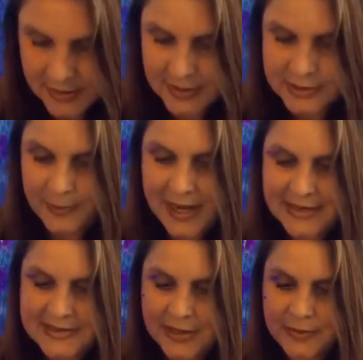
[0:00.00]
So pie
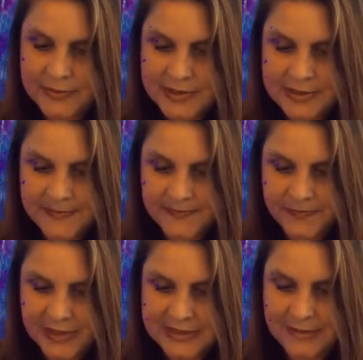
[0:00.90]
stones
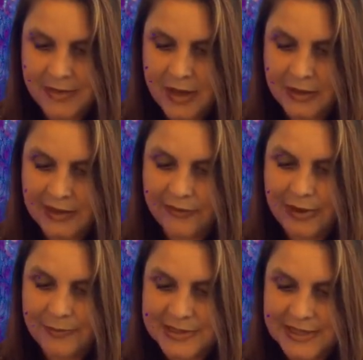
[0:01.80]
symbolically
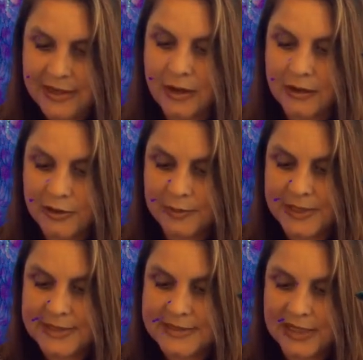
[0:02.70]
represent our
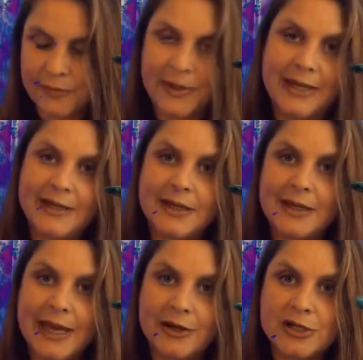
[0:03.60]
luminous and radiant
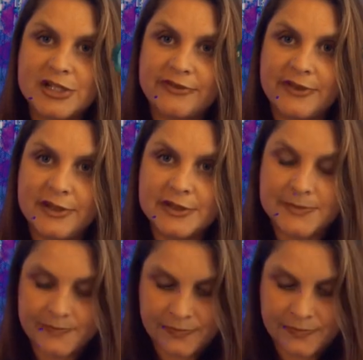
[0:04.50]
energy field.